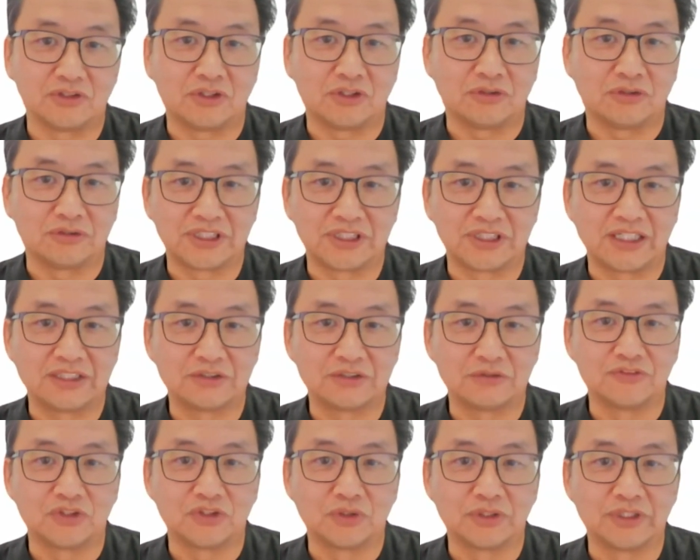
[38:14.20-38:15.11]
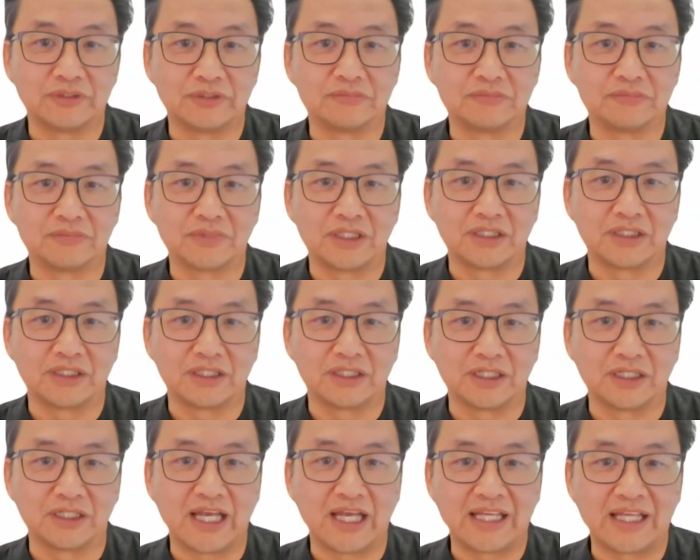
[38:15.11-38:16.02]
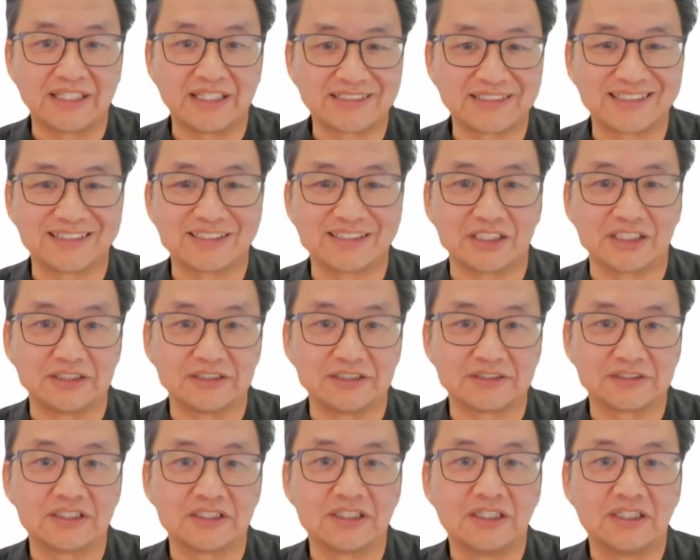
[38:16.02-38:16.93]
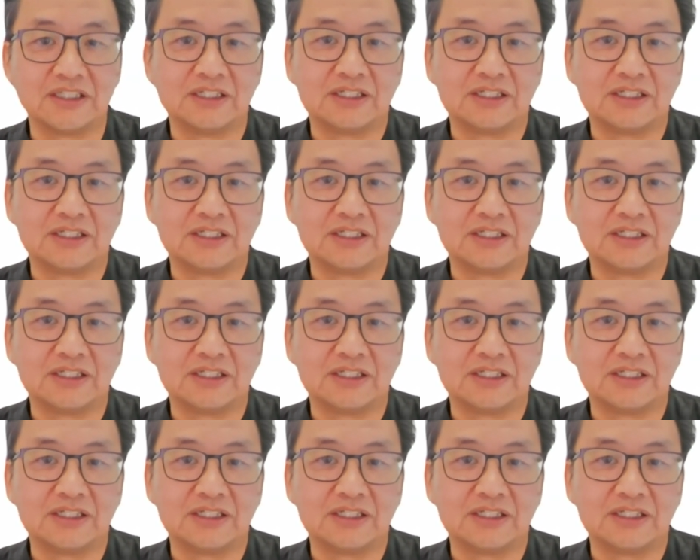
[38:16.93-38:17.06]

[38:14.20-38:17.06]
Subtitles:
on tidal volume anesthetized.